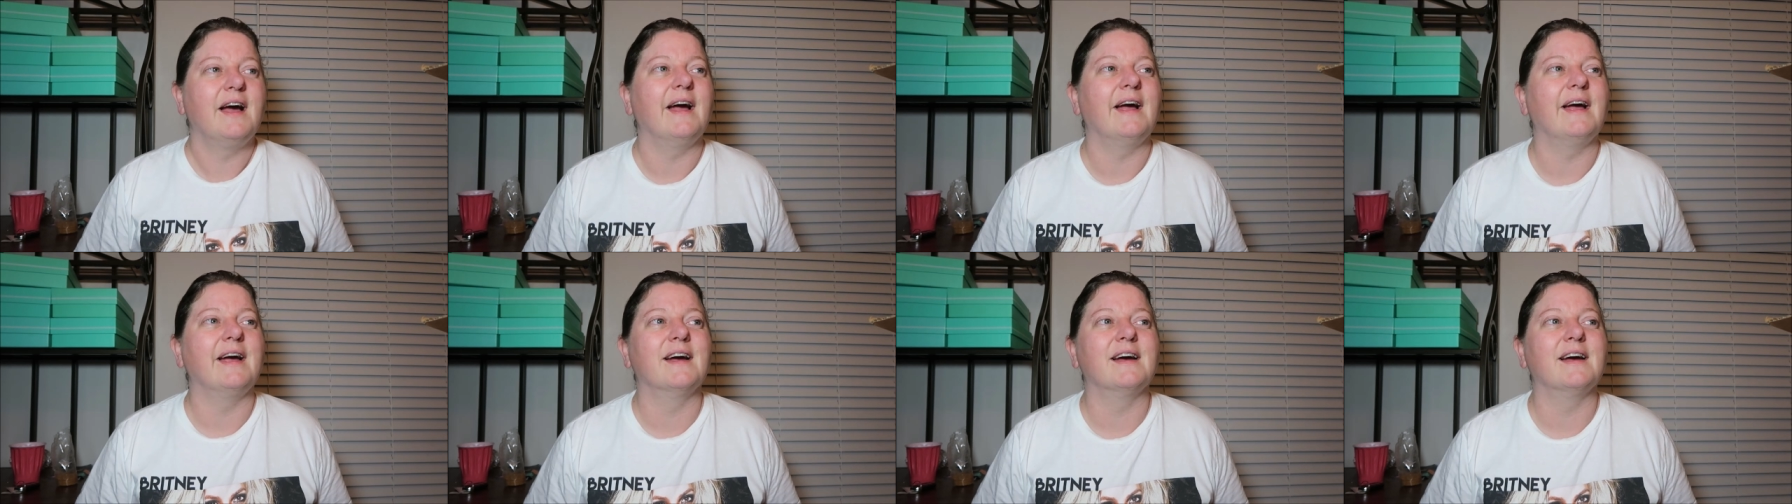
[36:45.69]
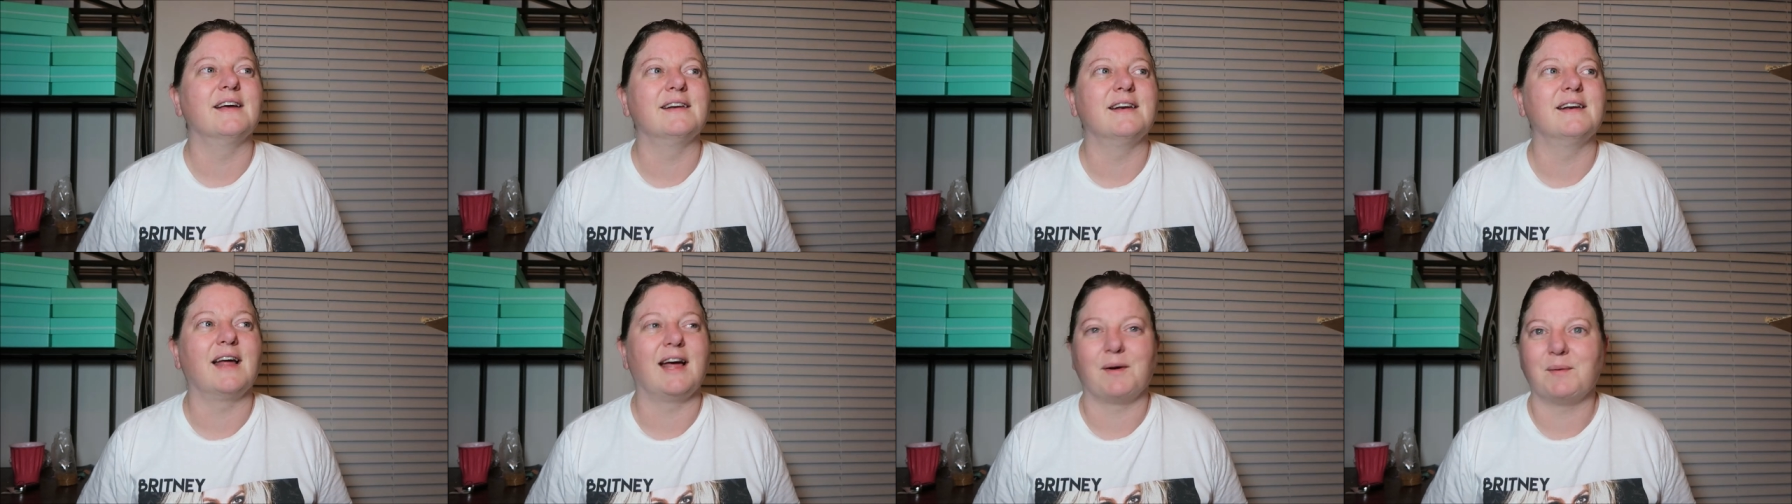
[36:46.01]

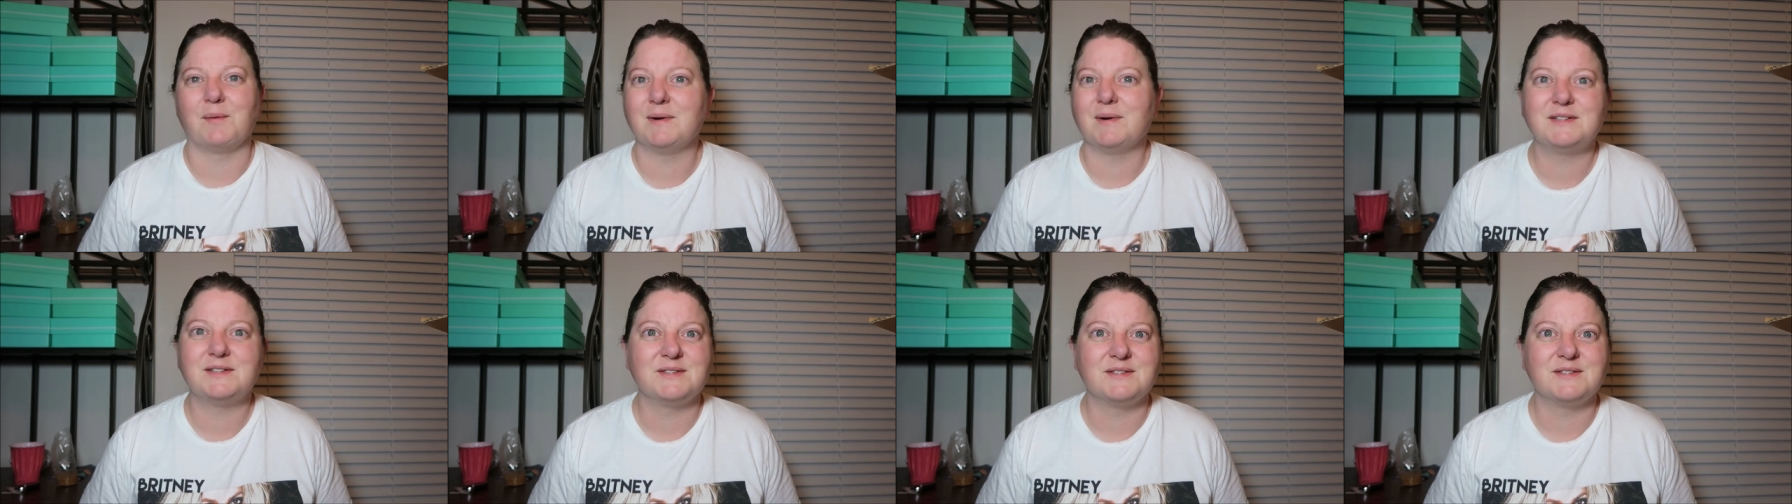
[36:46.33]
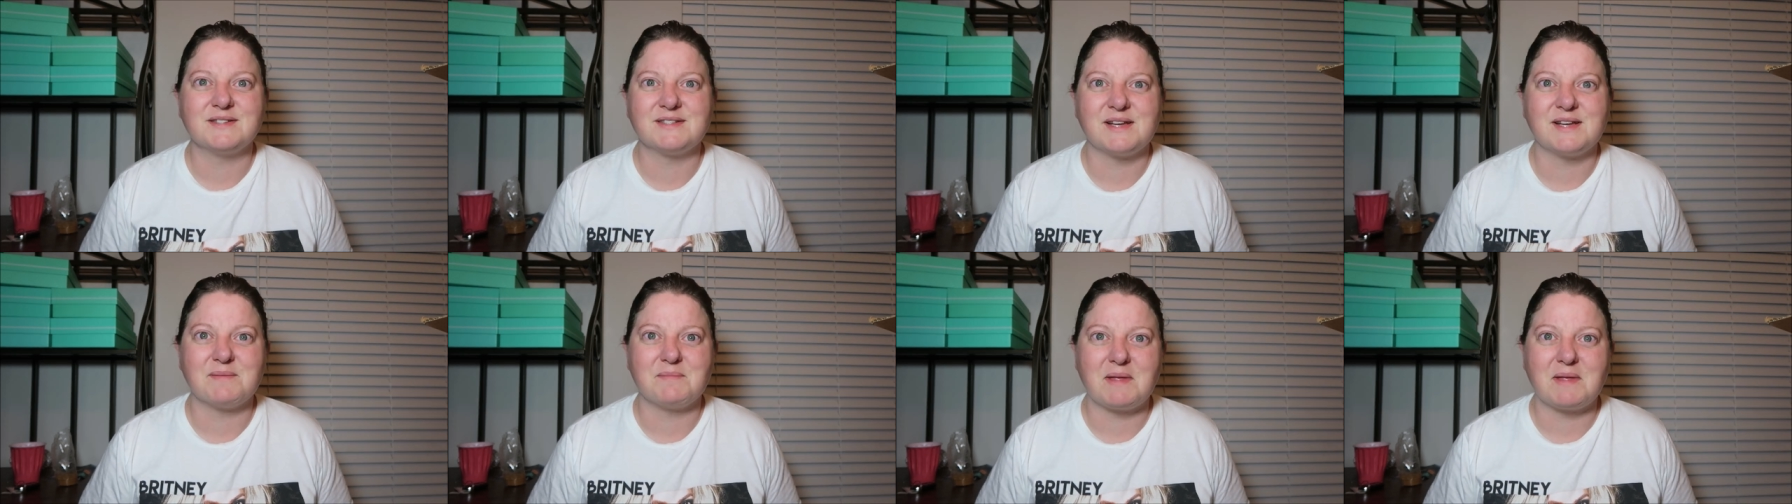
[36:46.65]
And I want to do
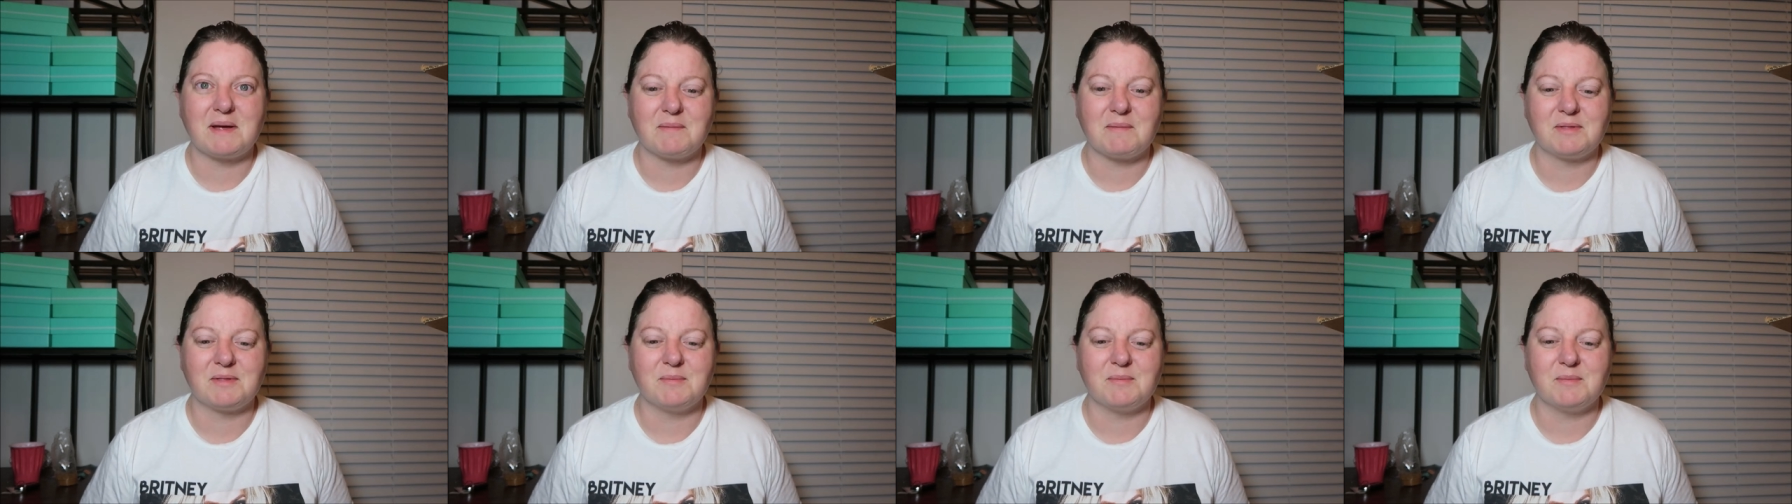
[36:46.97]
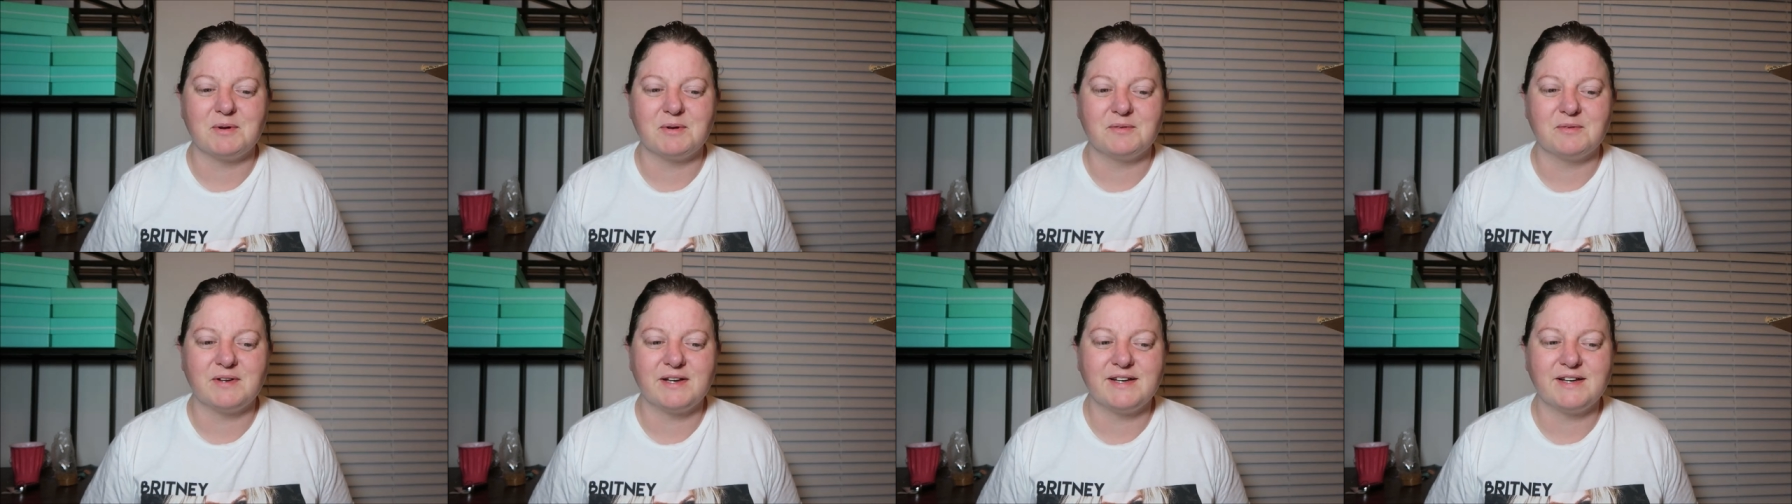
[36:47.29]
the same thing with the
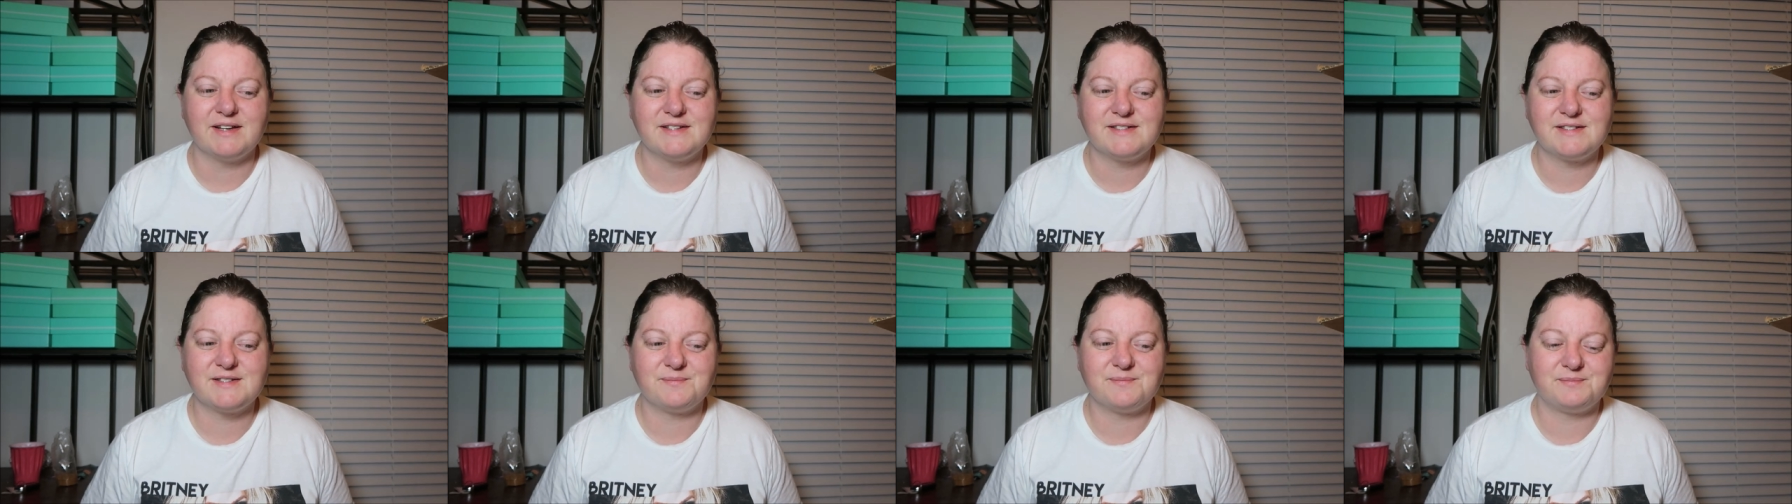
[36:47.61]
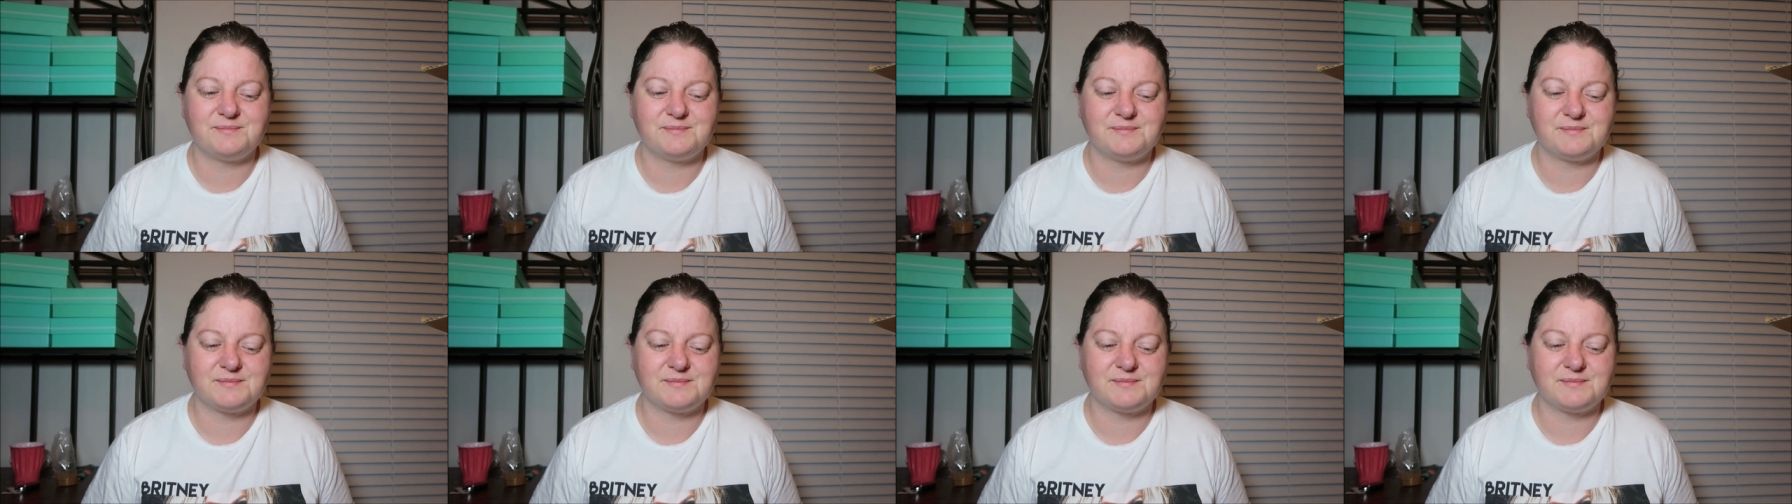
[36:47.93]
movies.